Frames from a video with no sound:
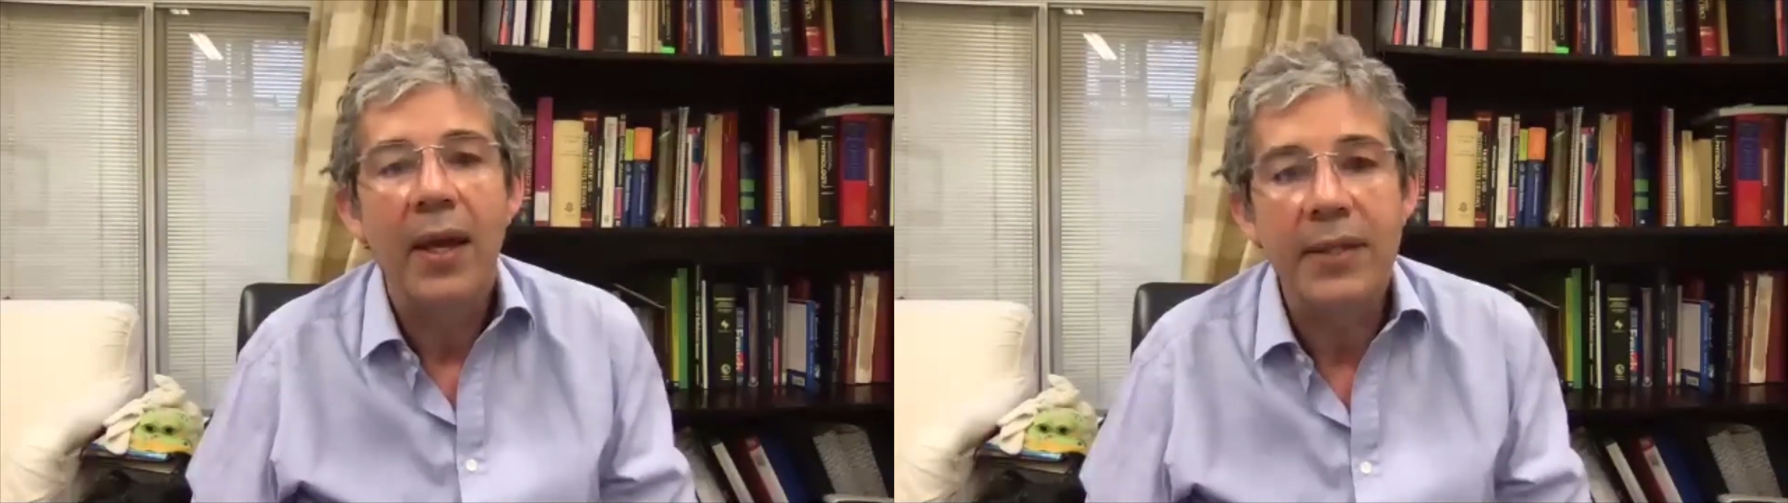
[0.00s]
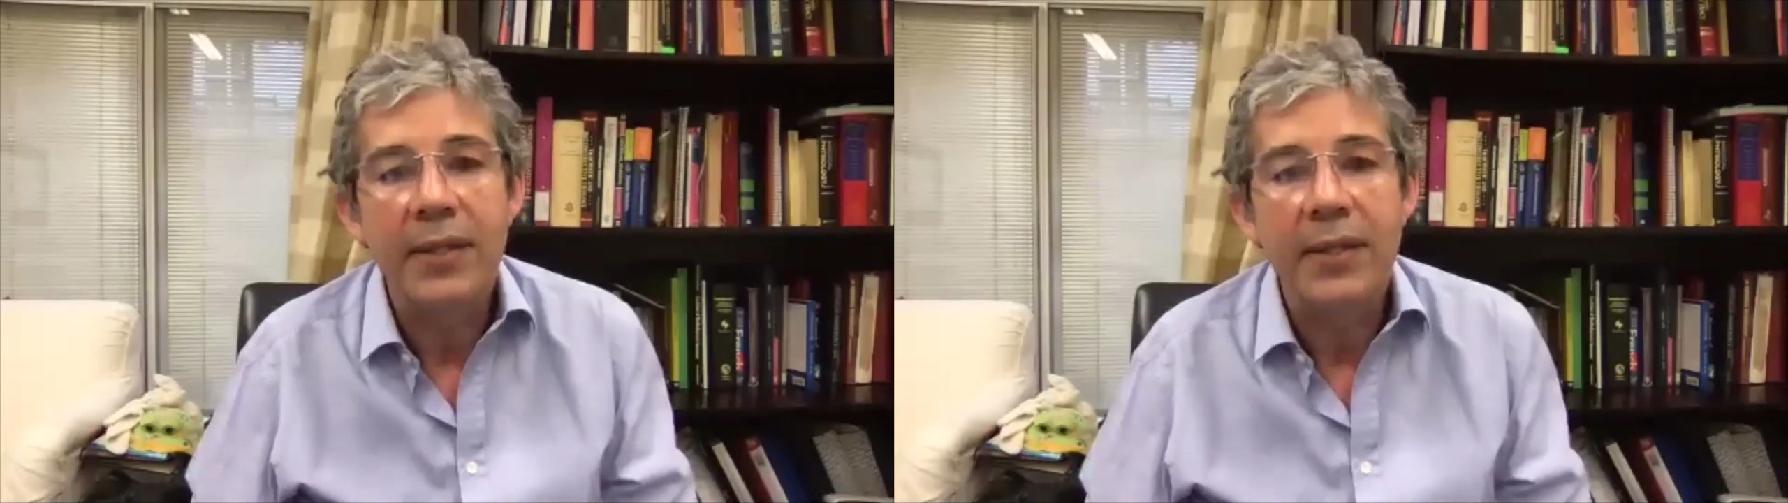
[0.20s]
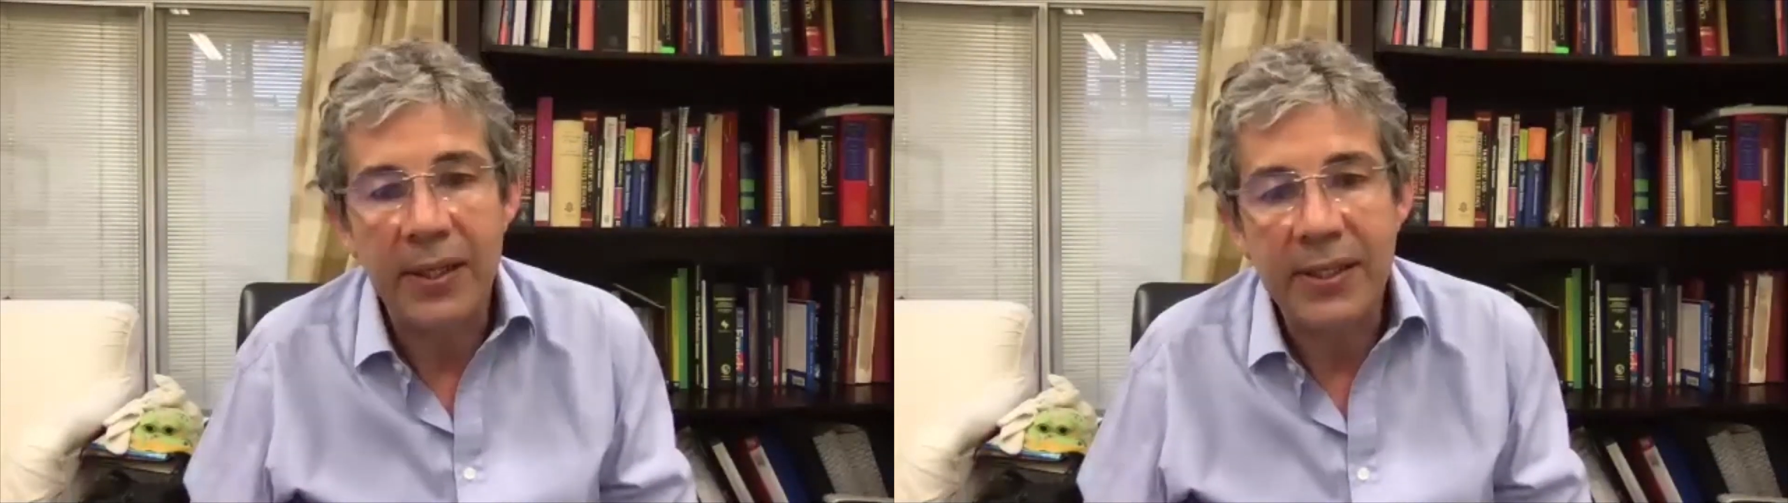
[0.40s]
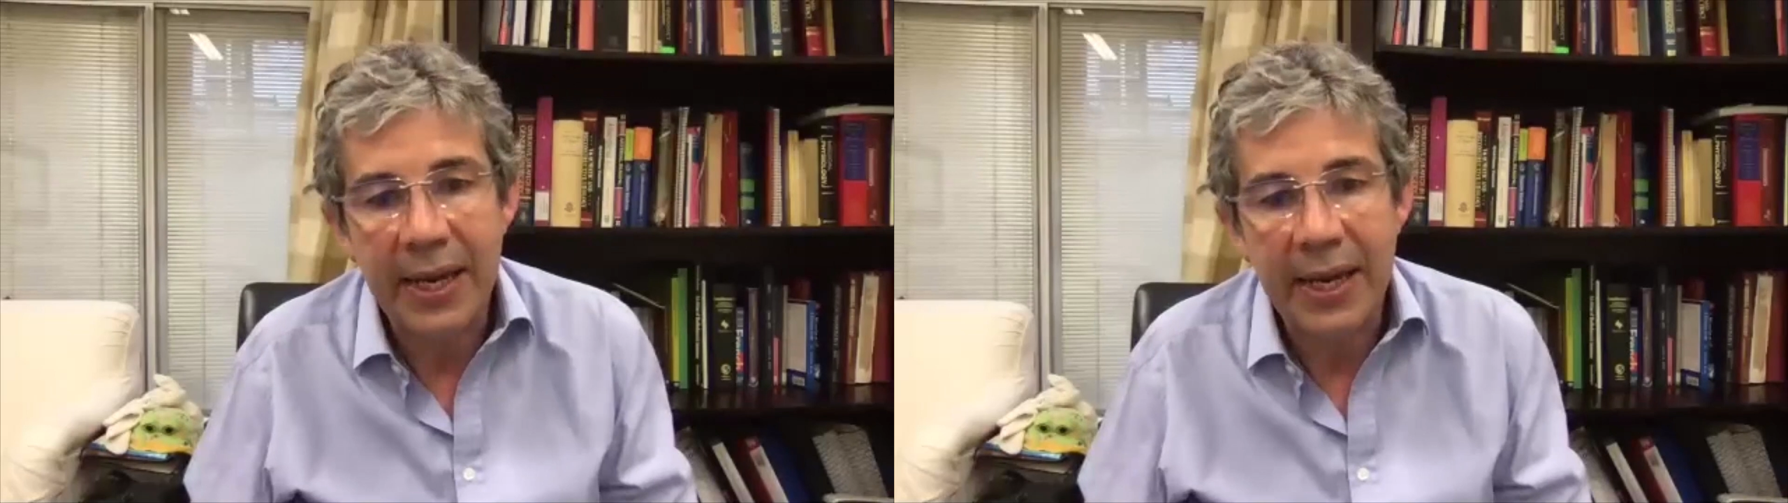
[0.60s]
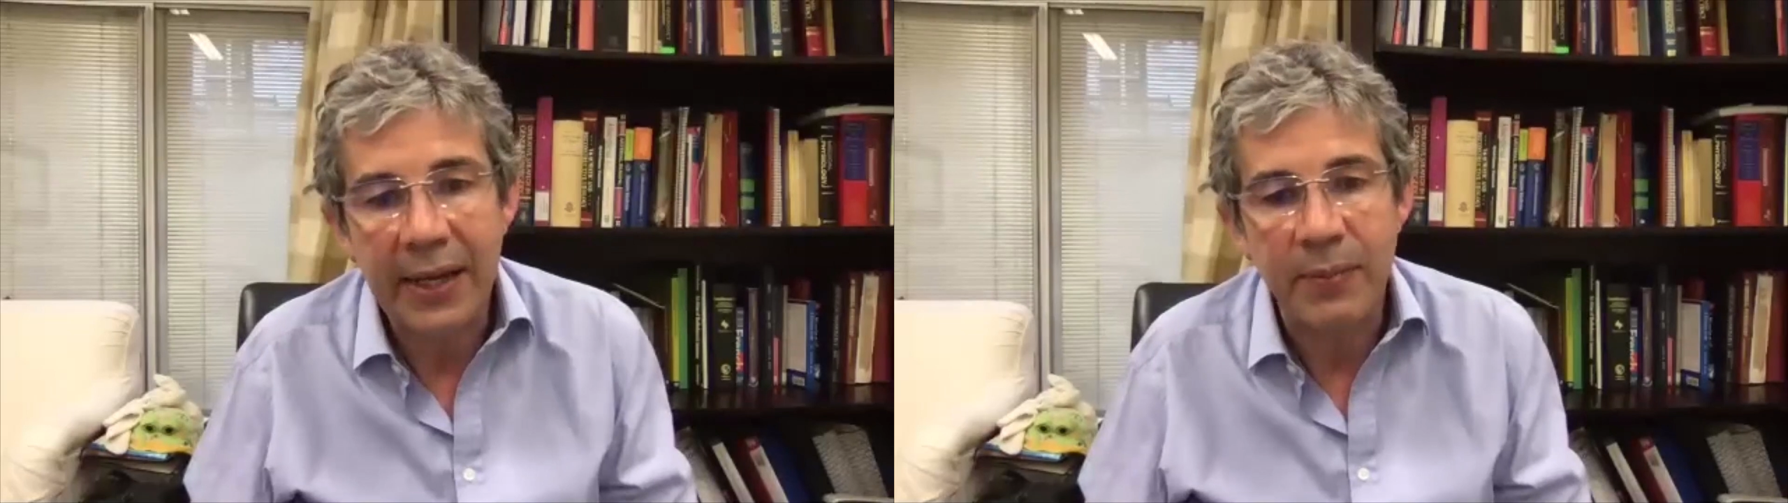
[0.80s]
so we can
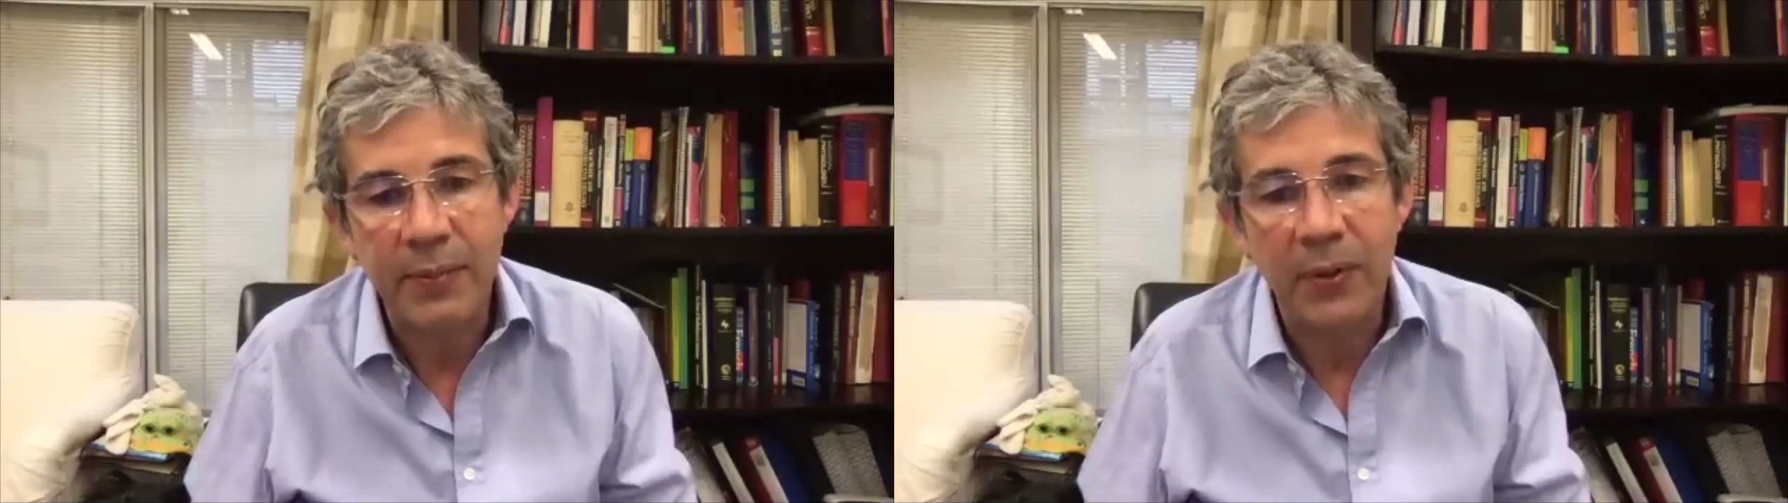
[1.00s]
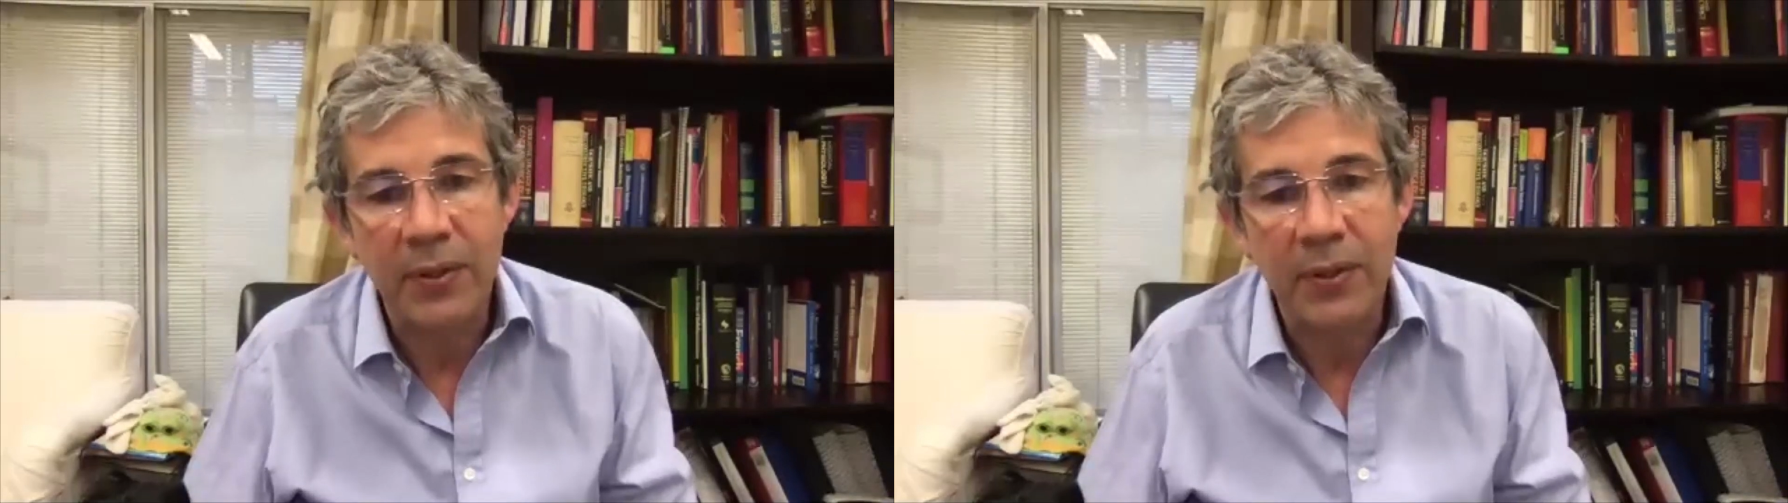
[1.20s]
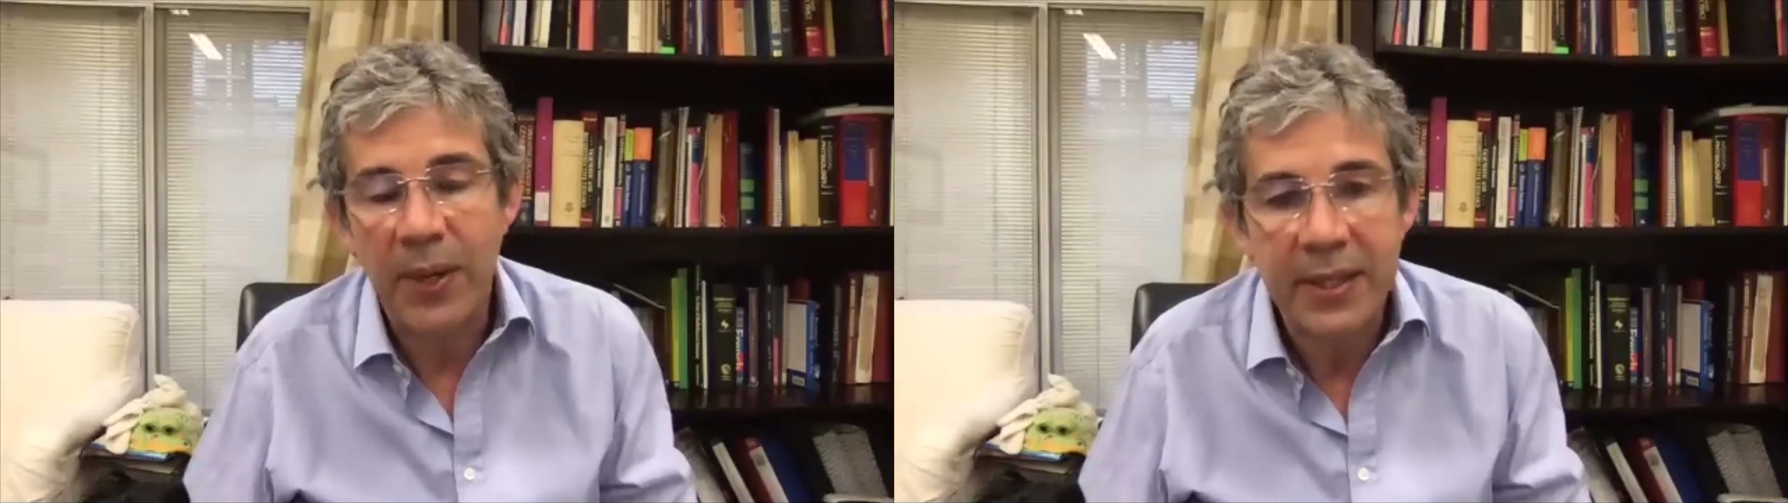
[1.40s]
take these models away.